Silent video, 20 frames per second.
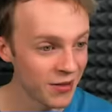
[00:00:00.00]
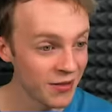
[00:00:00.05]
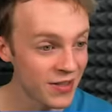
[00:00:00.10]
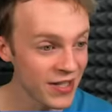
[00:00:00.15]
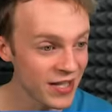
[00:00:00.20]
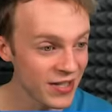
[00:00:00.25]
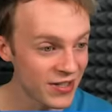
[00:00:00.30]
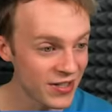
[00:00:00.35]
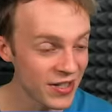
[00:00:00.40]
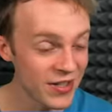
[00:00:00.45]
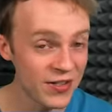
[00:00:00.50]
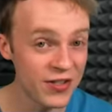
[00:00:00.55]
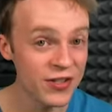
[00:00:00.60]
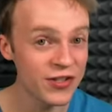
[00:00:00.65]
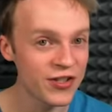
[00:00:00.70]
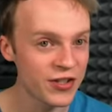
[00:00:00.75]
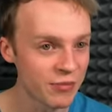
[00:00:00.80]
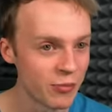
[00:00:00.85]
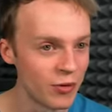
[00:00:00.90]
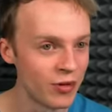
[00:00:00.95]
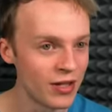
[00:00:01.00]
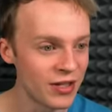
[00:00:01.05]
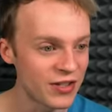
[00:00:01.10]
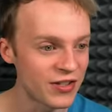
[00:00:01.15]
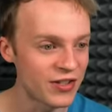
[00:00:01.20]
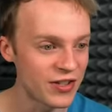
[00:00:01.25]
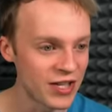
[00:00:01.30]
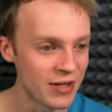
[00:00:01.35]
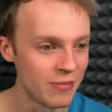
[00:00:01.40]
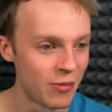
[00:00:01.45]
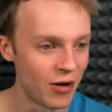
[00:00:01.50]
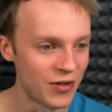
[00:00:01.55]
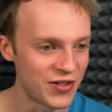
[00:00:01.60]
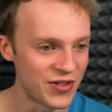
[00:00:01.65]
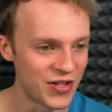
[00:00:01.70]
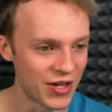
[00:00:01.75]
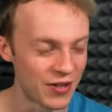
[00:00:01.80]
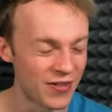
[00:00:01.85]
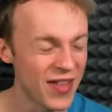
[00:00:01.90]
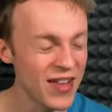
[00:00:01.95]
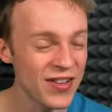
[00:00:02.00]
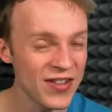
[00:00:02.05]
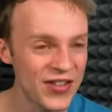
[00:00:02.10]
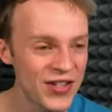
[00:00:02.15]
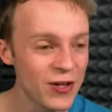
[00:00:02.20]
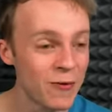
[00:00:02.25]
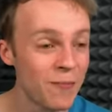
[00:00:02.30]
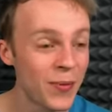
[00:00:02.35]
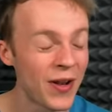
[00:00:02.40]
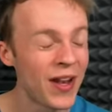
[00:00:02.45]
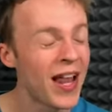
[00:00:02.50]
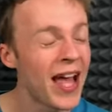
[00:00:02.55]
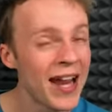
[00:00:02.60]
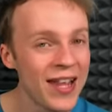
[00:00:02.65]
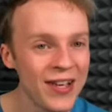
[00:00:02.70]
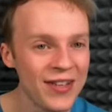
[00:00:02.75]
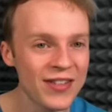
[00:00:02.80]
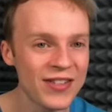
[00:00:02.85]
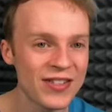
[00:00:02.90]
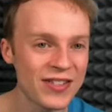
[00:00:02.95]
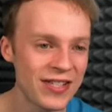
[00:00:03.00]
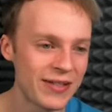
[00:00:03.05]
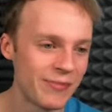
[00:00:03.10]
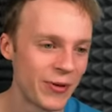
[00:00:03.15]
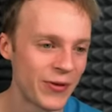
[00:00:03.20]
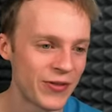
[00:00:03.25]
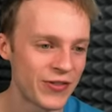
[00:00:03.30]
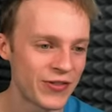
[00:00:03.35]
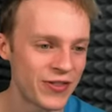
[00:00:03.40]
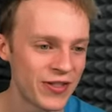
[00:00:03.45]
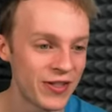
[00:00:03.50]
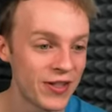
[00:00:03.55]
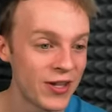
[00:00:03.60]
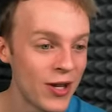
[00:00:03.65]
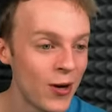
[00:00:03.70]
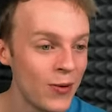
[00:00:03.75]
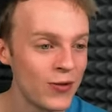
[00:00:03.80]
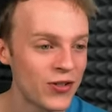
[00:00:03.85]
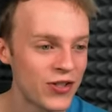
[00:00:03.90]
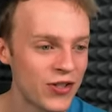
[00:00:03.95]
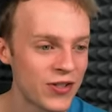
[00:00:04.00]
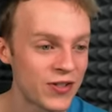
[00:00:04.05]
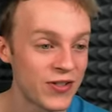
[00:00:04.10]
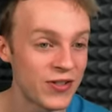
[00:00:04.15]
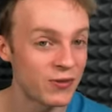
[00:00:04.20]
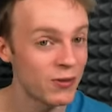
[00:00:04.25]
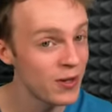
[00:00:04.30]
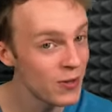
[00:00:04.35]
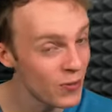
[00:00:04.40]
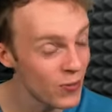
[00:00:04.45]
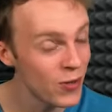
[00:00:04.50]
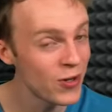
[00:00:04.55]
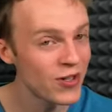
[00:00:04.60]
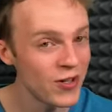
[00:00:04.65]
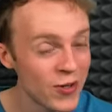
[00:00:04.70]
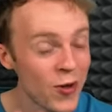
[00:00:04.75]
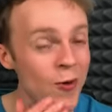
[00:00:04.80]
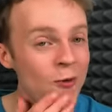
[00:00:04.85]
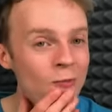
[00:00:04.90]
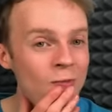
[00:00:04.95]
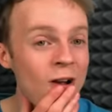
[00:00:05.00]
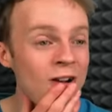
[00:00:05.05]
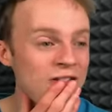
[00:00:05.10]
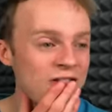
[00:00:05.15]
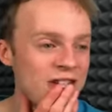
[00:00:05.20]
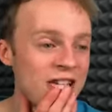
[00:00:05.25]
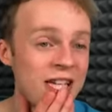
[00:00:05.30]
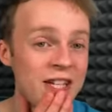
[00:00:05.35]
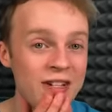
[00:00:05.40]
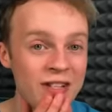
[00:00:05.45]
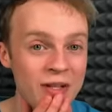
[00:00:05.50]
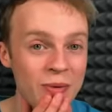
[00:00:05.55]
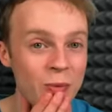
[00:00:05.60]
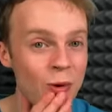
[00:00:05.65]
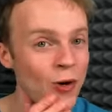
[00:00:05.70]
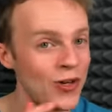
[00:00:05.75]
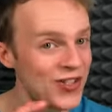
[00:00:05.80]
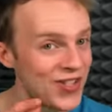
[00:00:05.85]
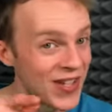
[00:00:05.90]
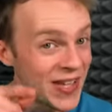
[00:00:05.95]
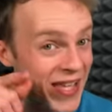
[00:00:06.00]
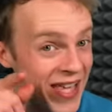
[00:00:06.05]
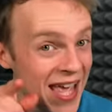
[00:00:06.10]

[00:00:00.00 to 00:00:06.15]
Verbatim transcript: Now, this is the smallest sea monster. There's still plenty of the sea monsters in the ocean, so I wouldn't go rushing into the water